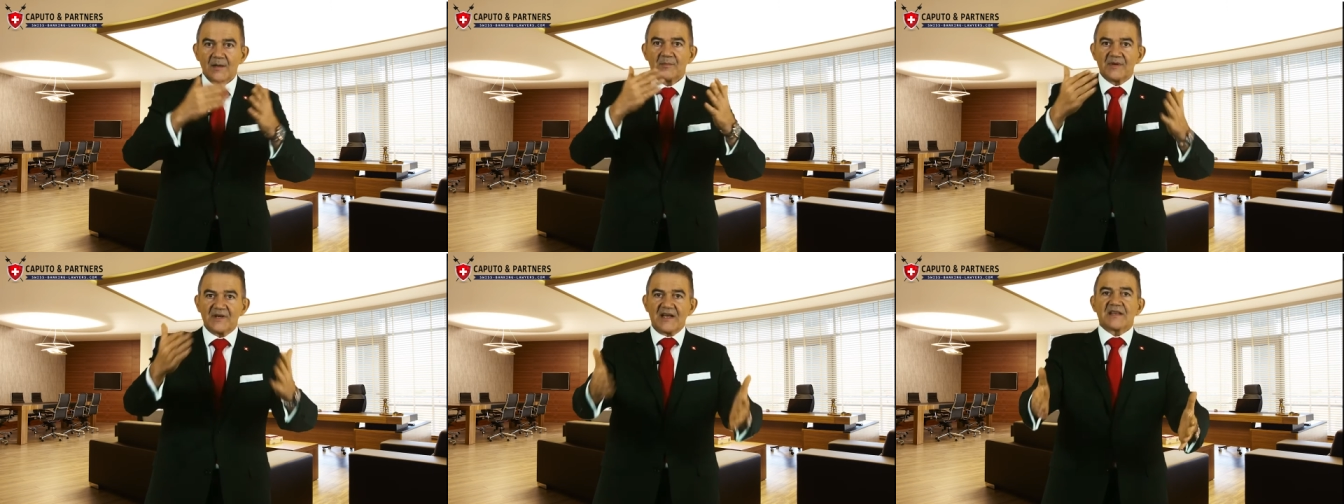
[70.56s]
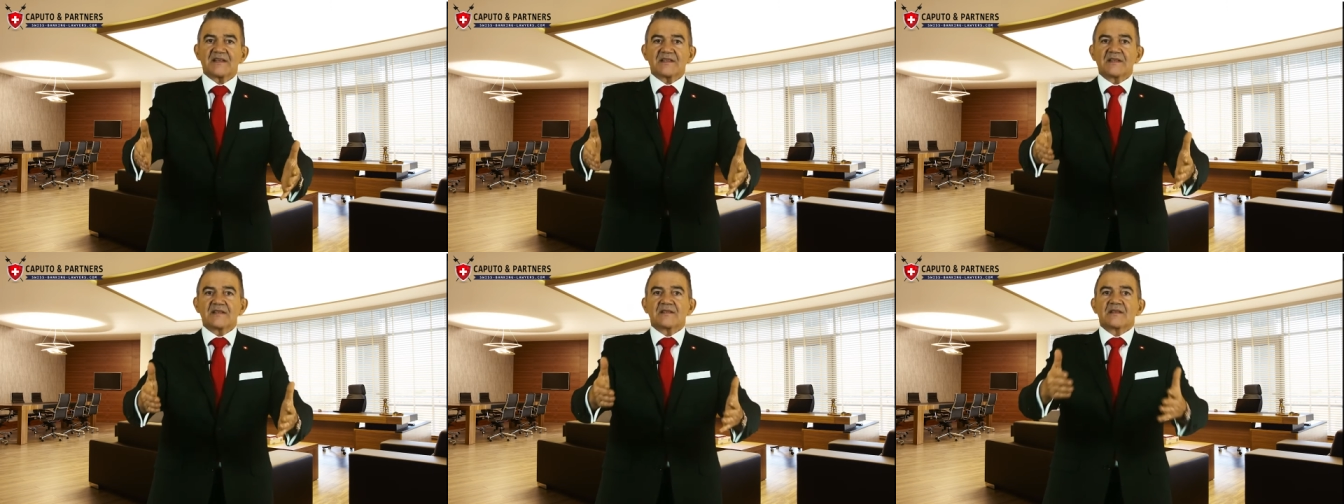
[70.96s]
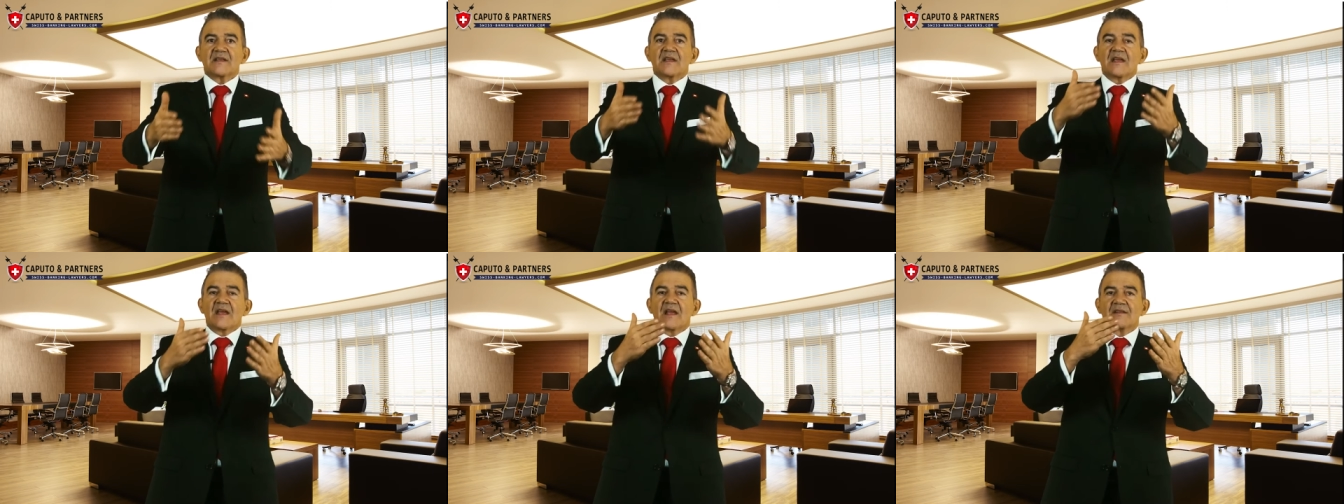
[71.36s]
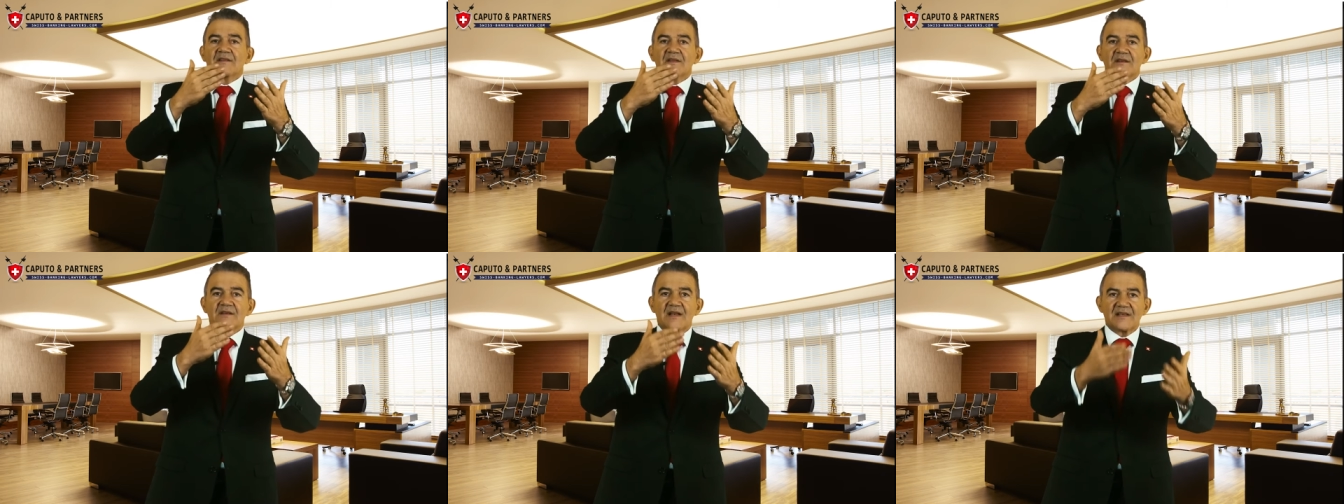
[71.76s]
Brexit and
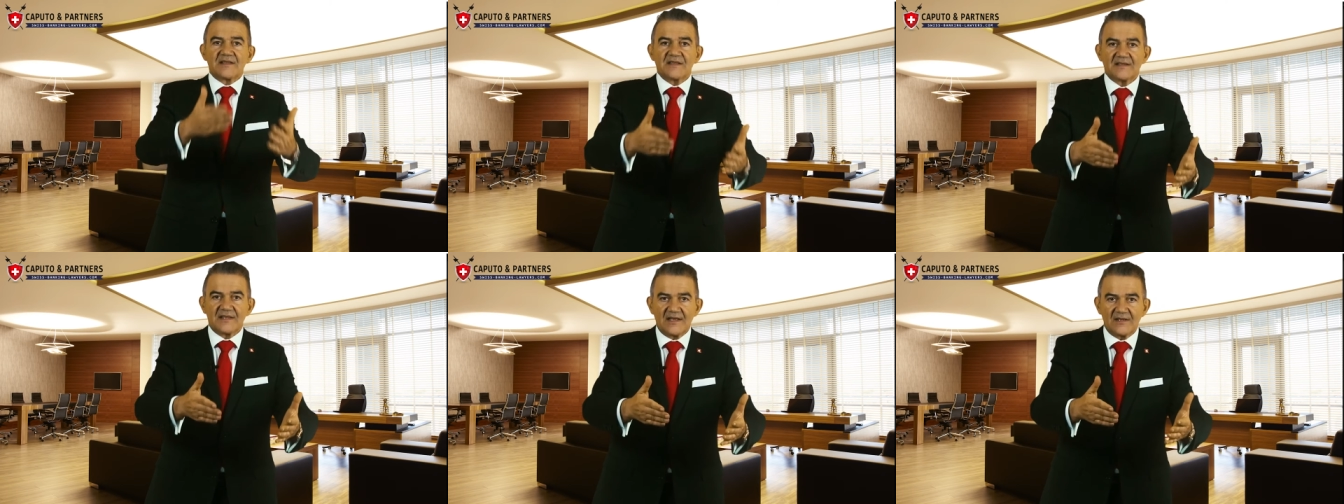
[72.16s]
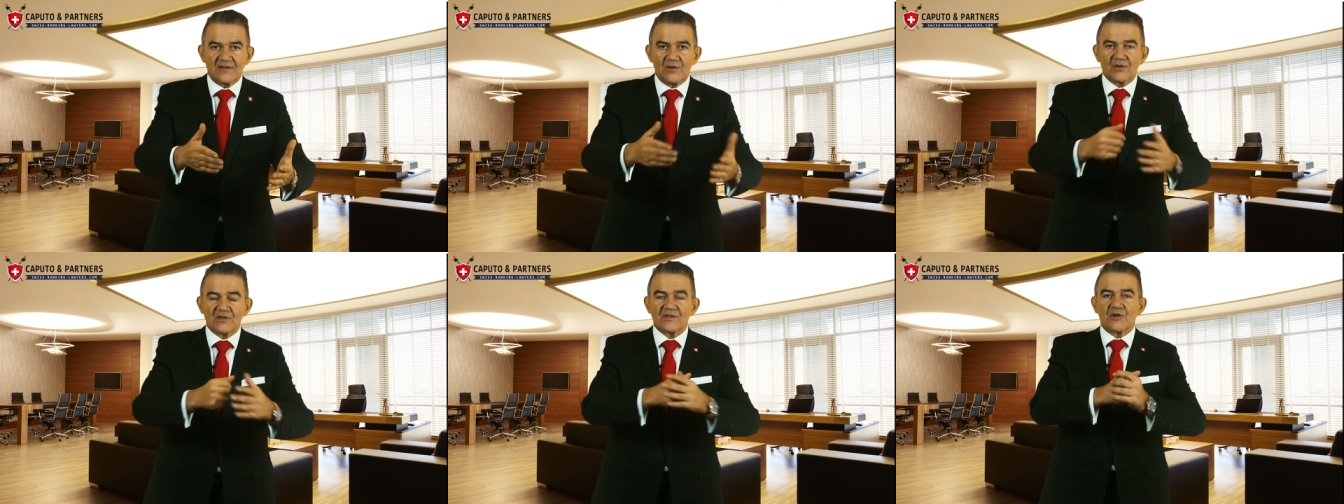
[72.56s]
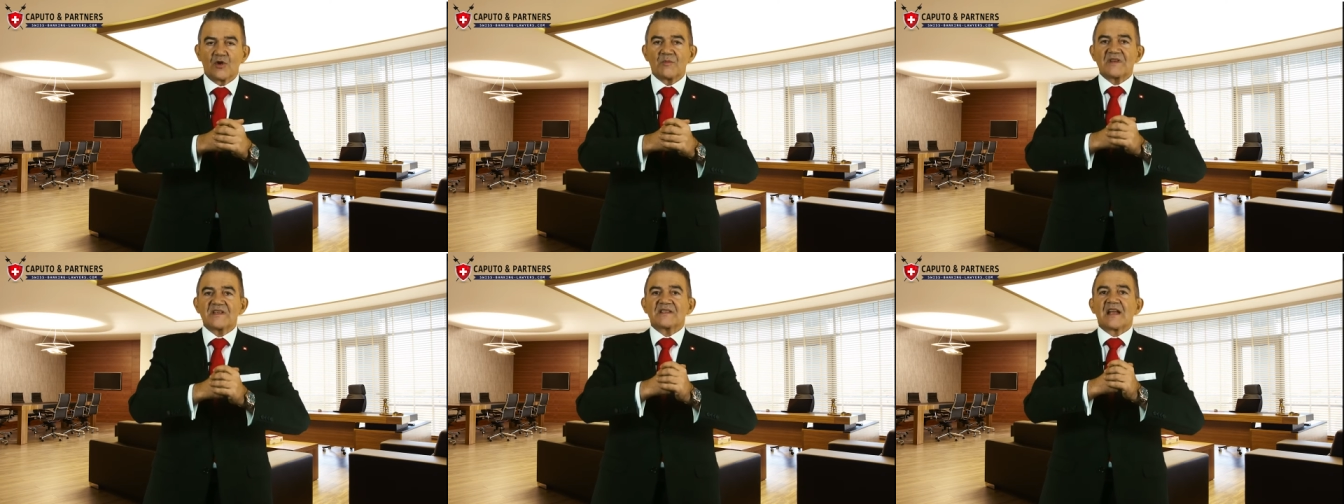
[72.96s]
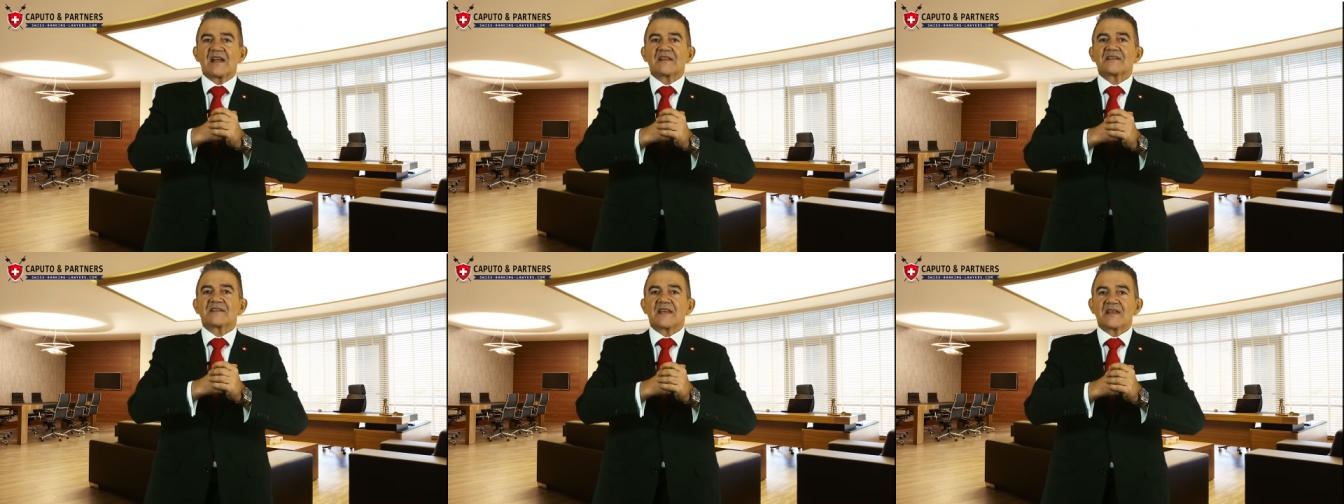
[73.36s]
the resident not
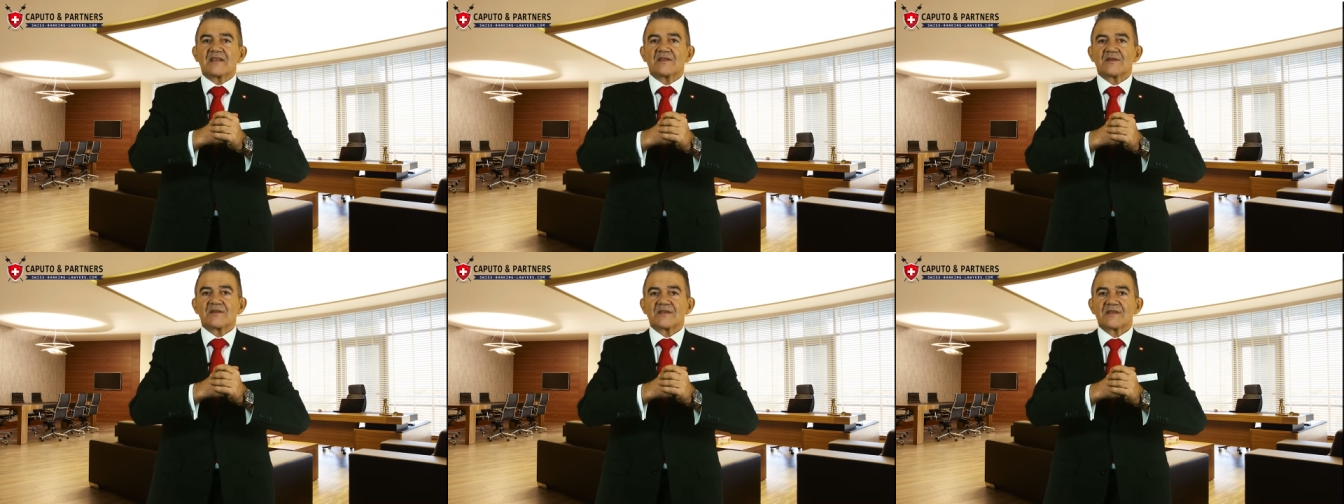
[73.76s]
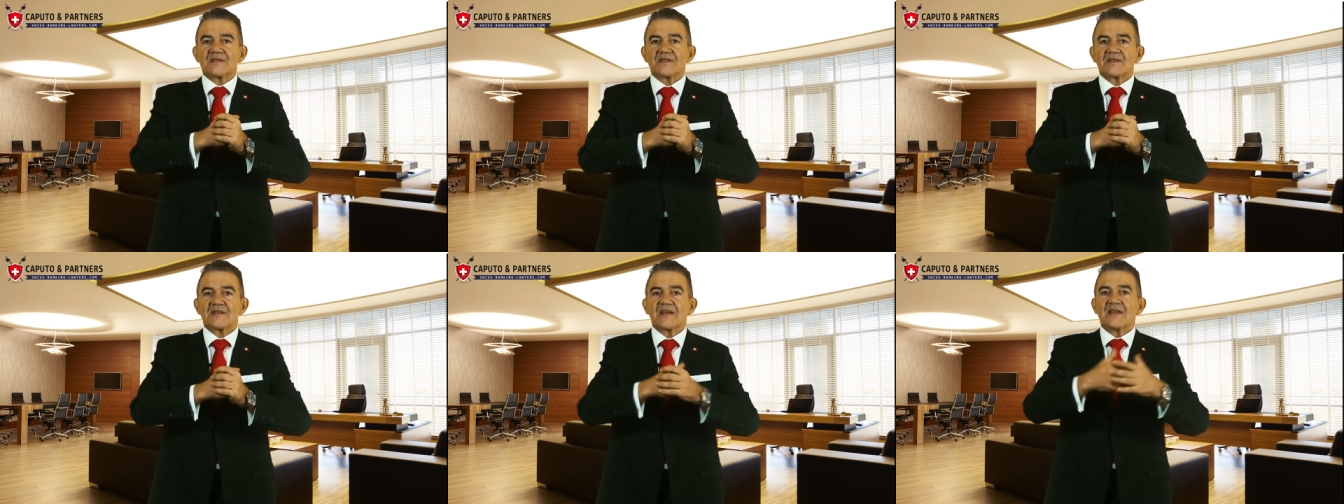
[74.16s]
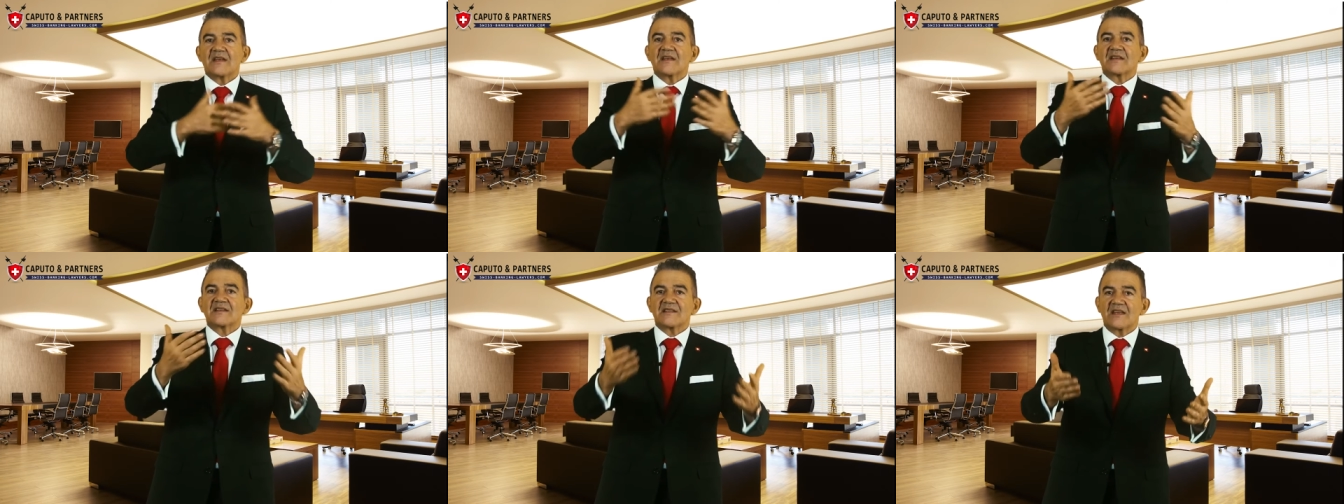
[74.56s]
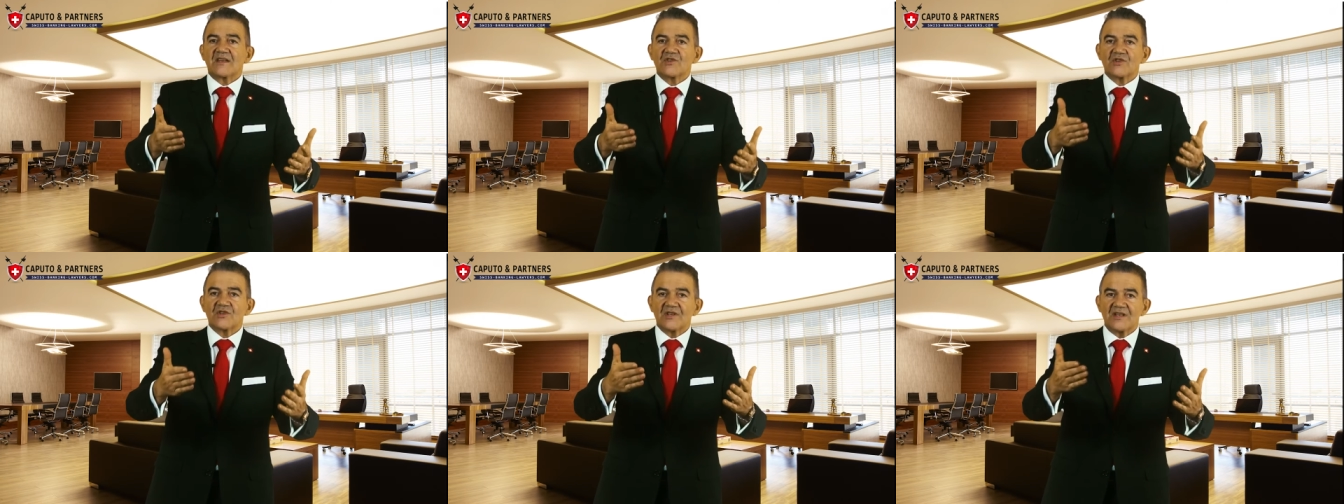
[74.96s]
domicile status in
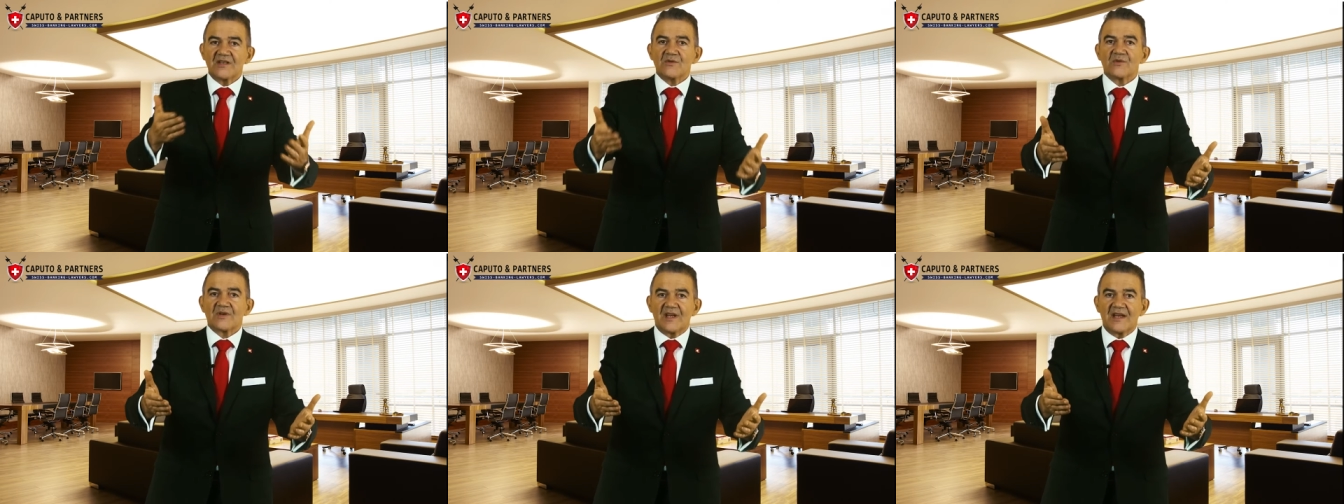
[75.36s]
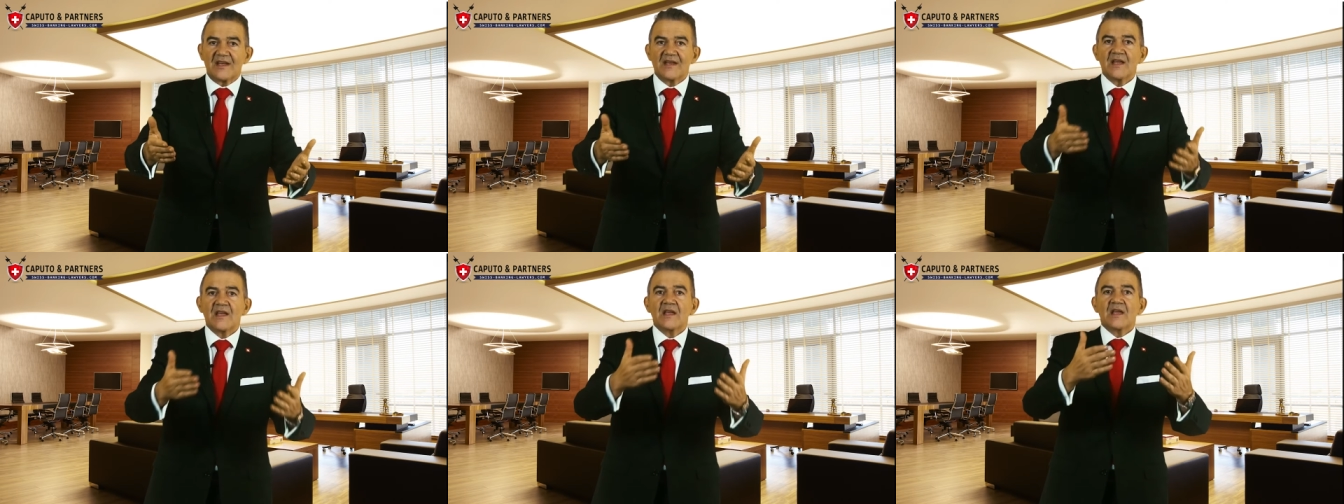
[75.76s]
extinction in UK